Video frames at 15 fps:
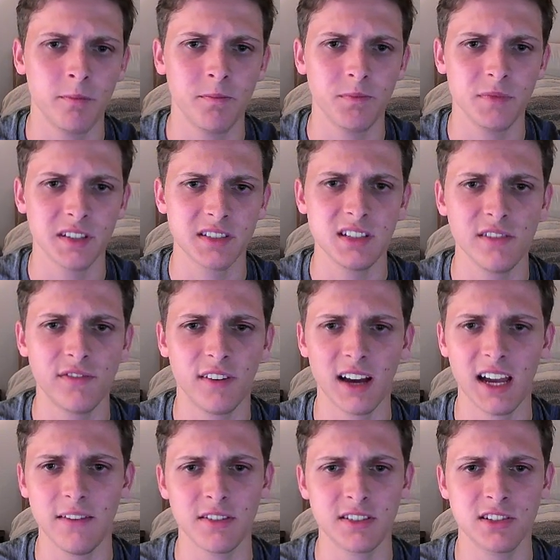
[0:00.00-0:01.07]

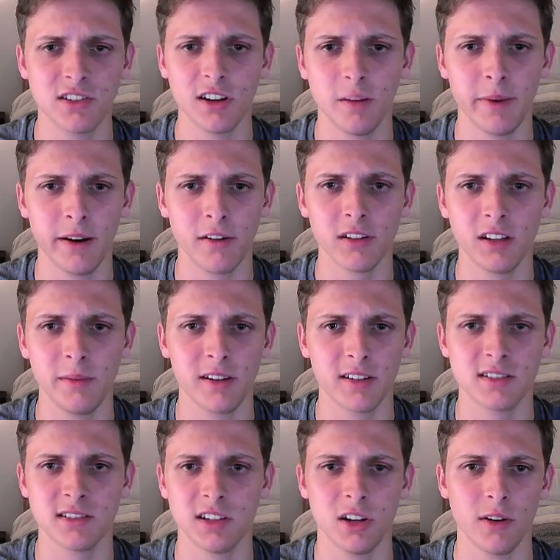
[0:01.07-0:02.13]
C5 is good, apparently,
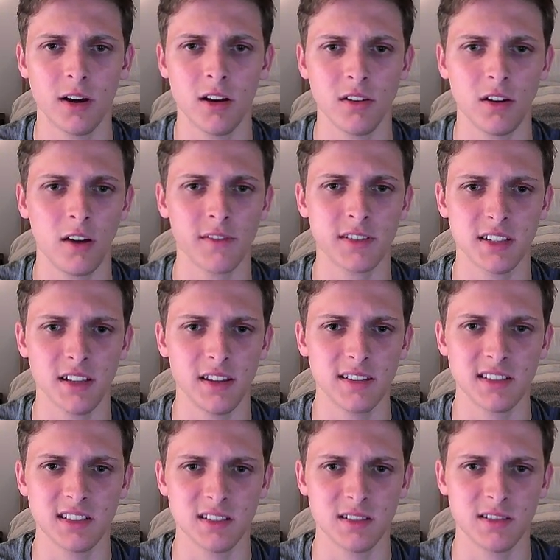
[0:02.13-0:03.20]
because, you know, obviously
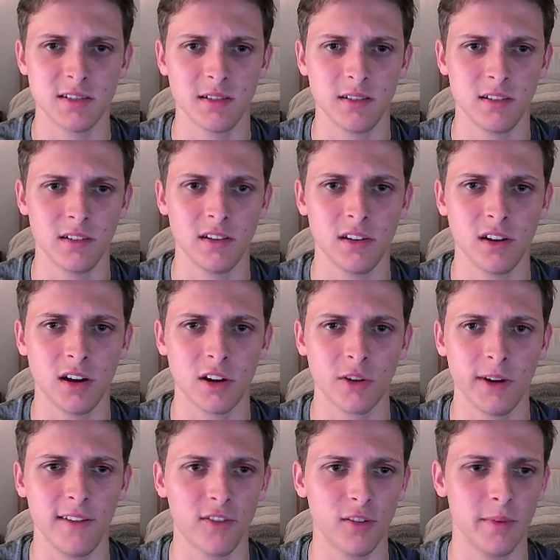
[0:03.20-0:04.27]
this is not
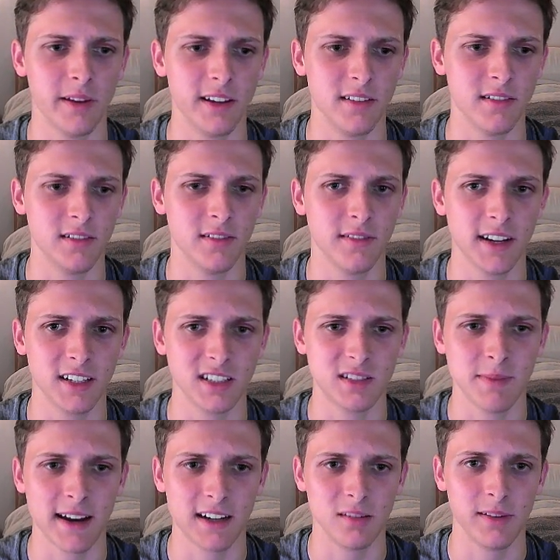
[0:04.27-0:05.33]
great for me. Practice
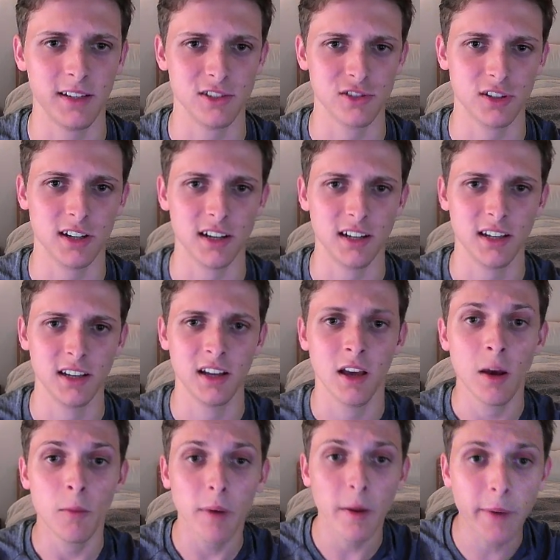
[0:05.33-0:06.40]
back to being drawn.
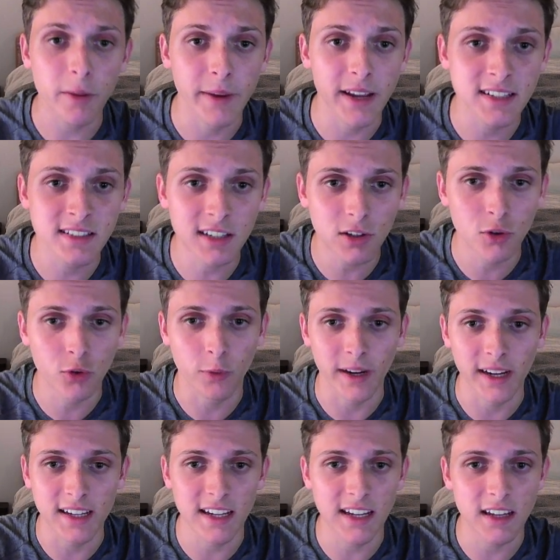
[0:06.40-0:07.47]
But by the way, isn't it
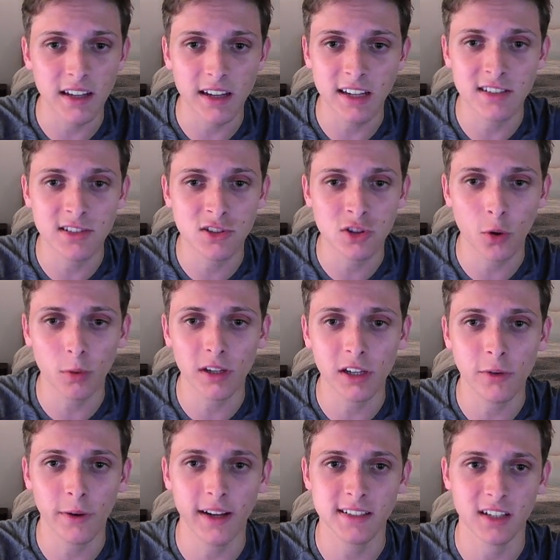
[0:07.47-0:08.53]
crazy? It's totally
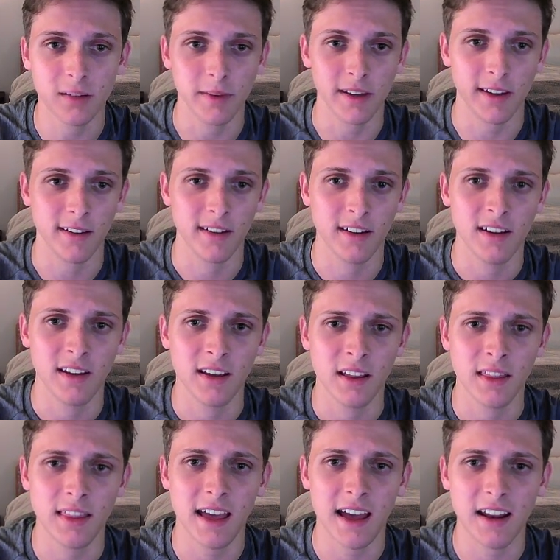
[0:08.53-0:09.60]
crazy to me
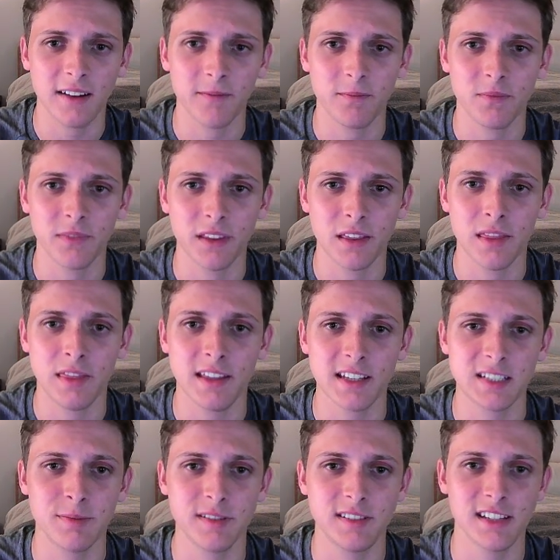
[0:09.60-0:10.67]
that
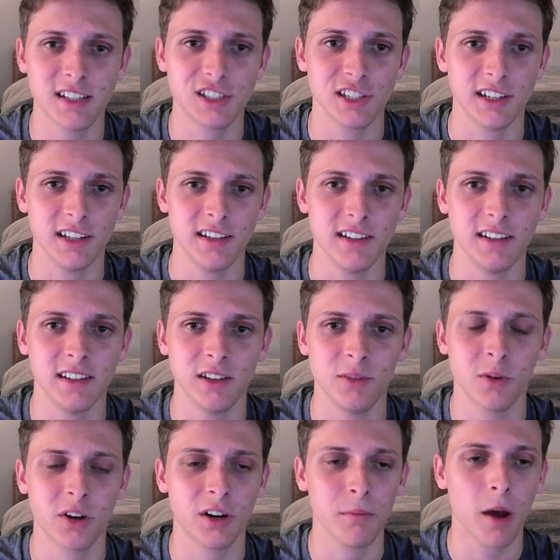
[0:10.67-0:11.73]
this position,
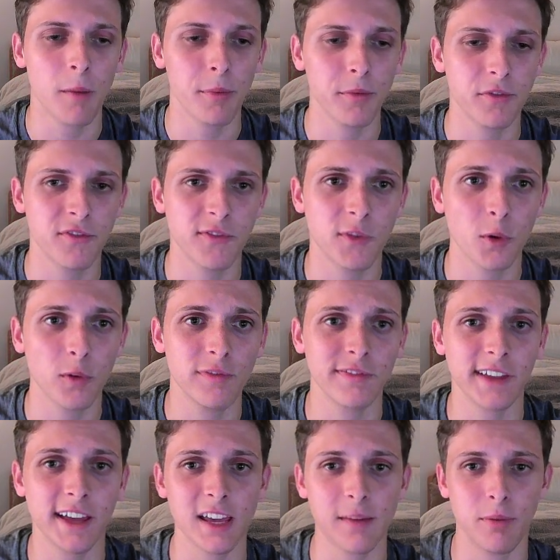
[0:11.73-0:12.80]
where I'm up a full
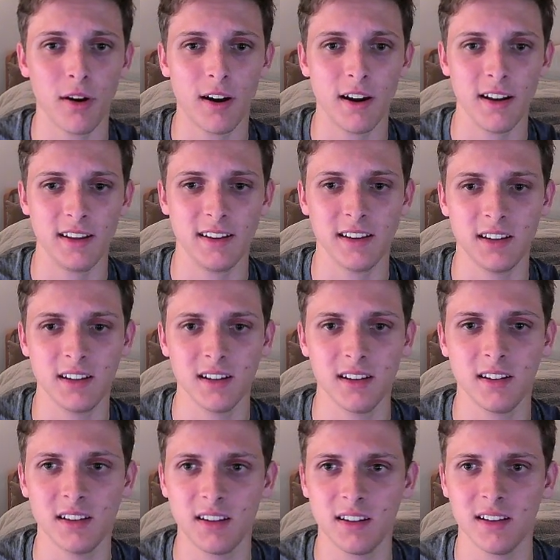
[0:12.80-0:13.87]
flank pawn,
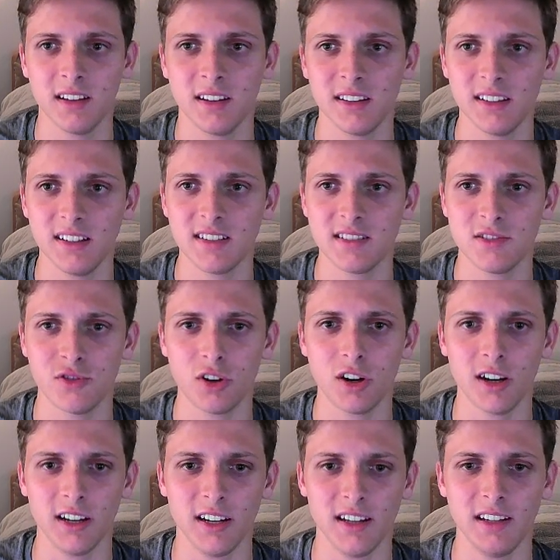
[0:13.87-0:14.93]
is
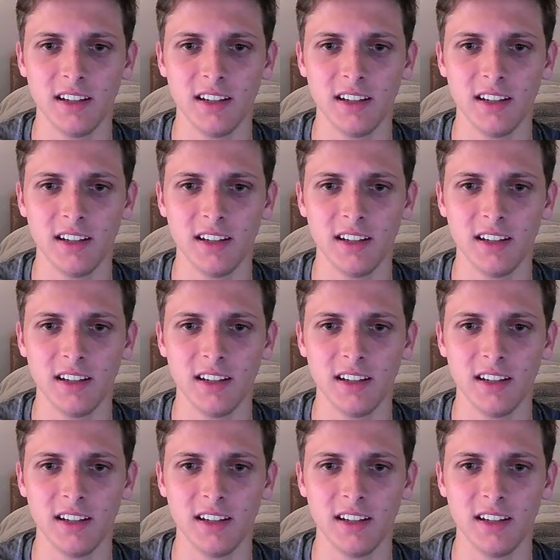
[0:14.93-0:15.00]
drawn.